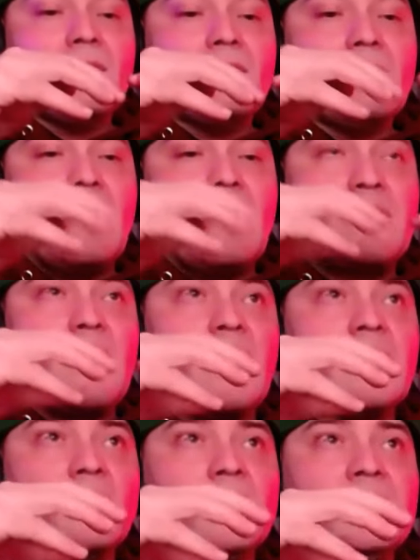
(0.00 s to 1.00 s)
my
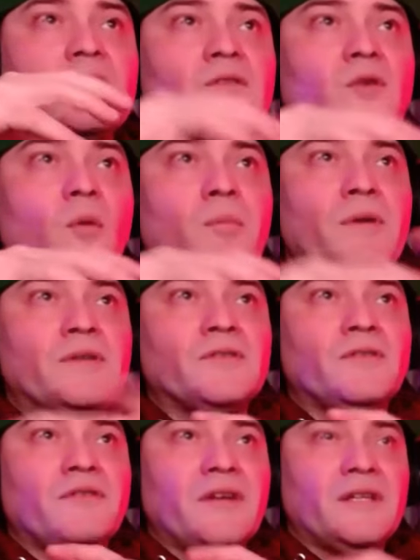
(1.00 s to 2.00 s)
problem with this whole
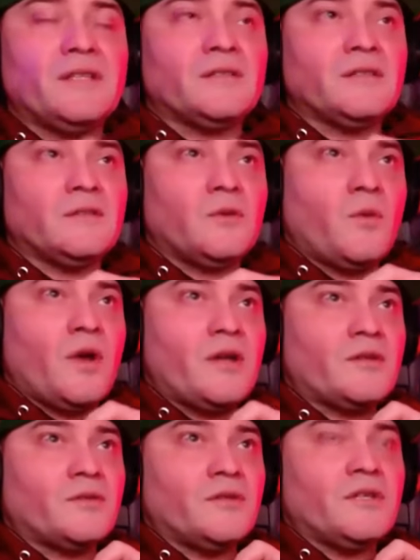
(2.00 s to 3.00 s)
Pennsylvania
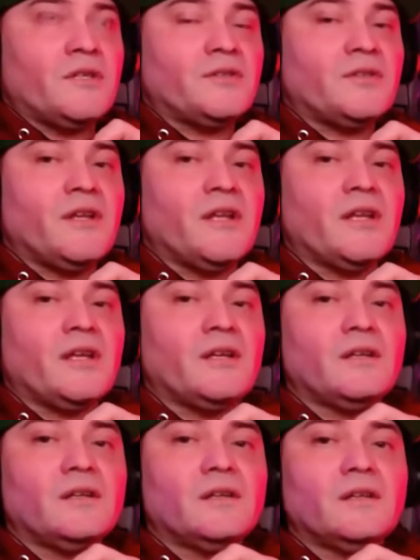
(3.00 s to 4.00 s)
situation is that